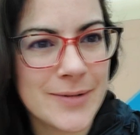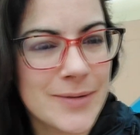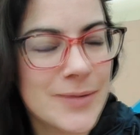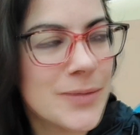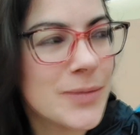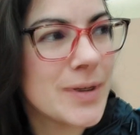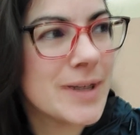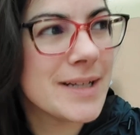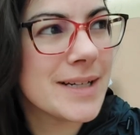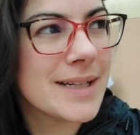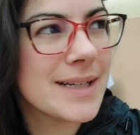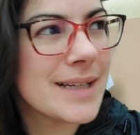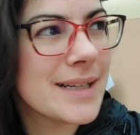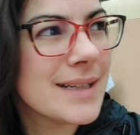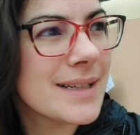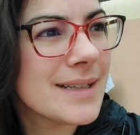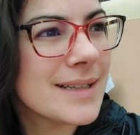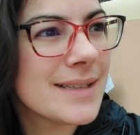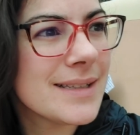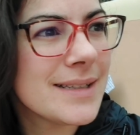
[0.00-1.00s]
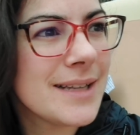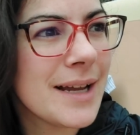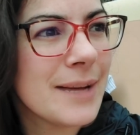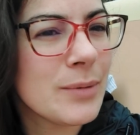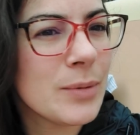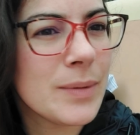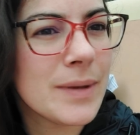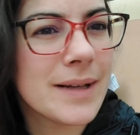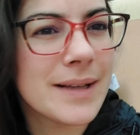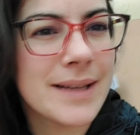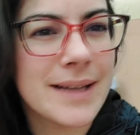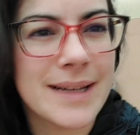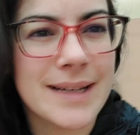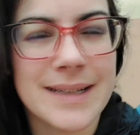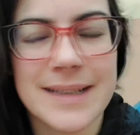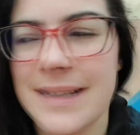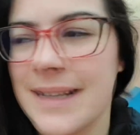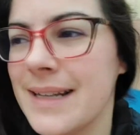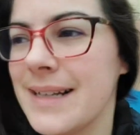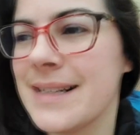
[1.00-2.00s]
We did stay up a bit late
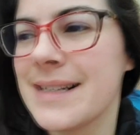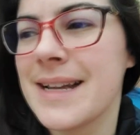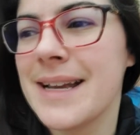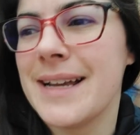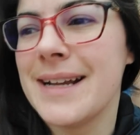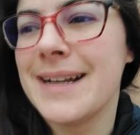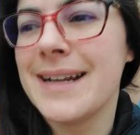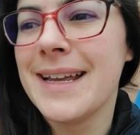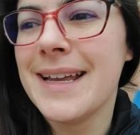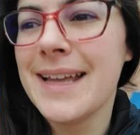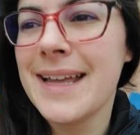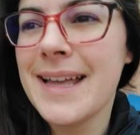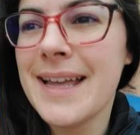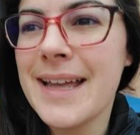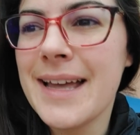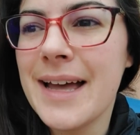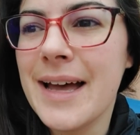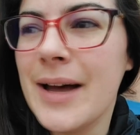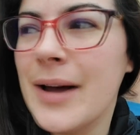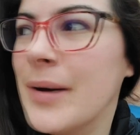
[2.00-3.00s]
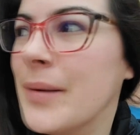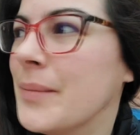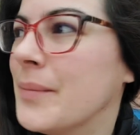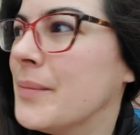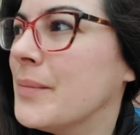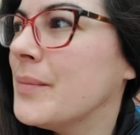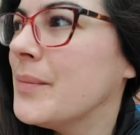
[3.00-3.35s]
last night,